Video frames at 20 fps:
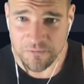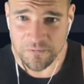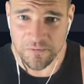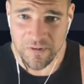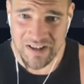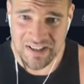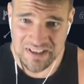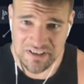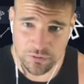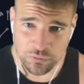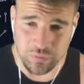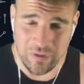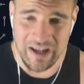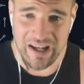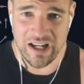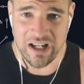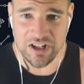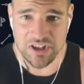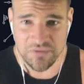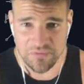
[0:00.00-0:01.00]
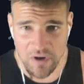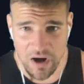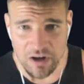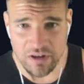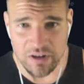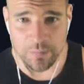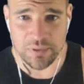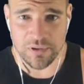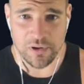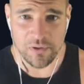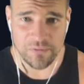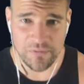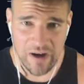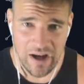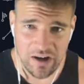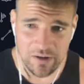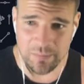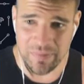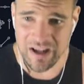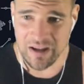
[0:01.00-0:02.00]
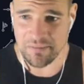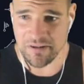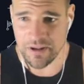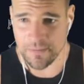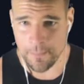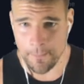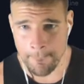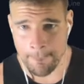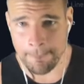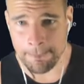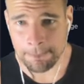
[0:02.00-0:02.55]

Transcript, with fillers: Fixed range volume profile, baby.